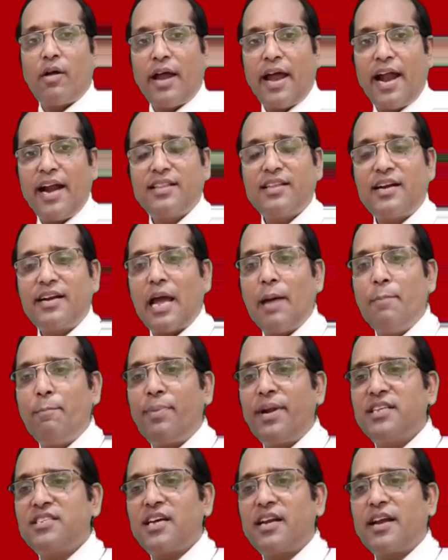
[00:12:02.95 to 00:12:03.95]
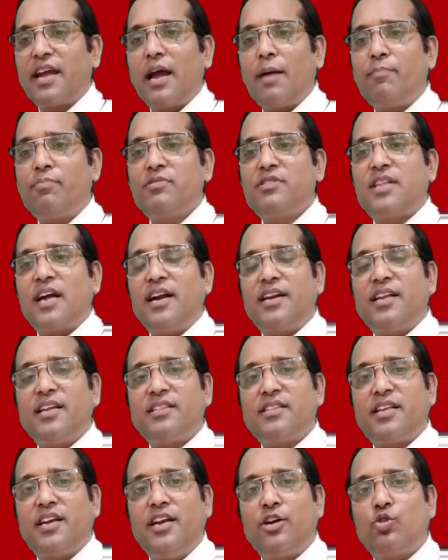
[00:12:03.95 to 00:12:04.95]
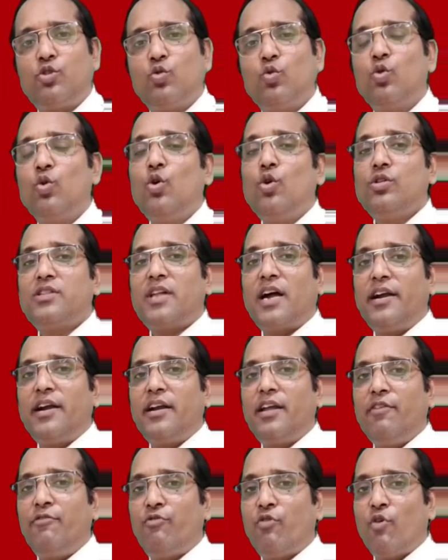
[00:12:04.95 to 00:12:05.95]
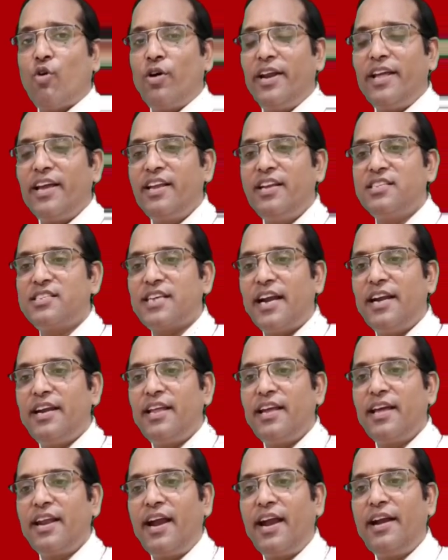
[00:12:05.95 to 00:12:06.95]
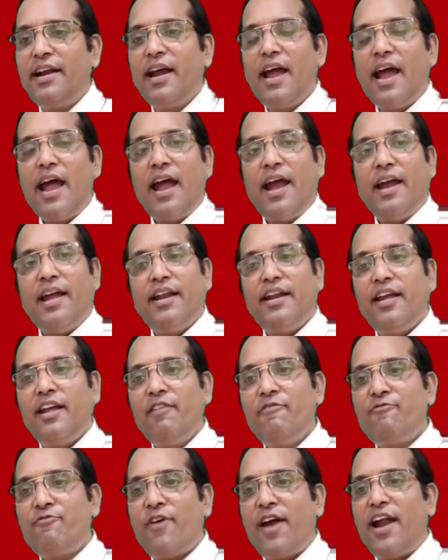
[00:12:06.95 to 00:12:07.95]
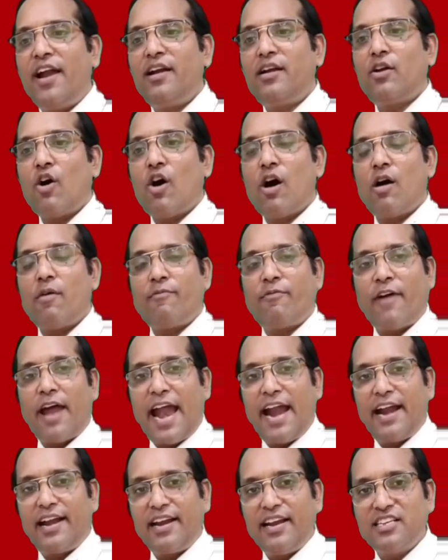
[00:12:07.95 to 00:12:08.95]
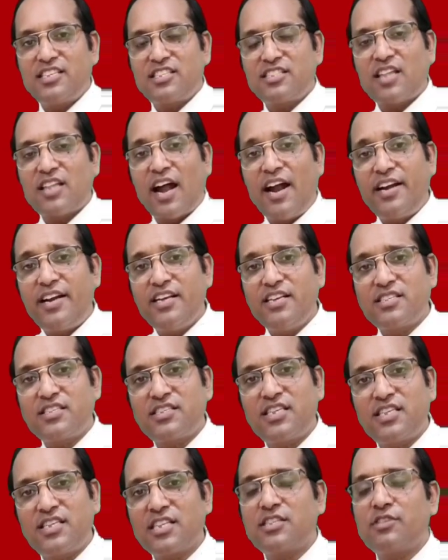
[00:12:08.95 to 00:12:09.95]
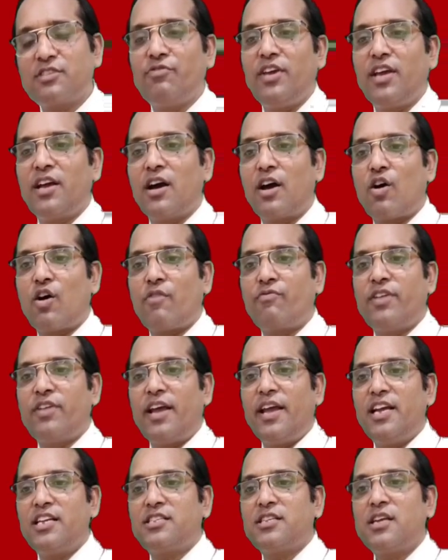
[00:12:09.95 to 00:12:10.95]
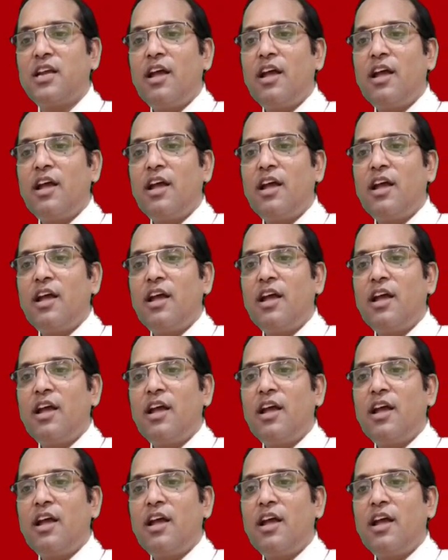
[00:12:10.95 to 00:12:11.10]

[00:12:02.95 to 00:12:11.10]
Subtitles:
at the temperature cap 33 to 34 degrees centigrade in infant of at least 36 weeks of the age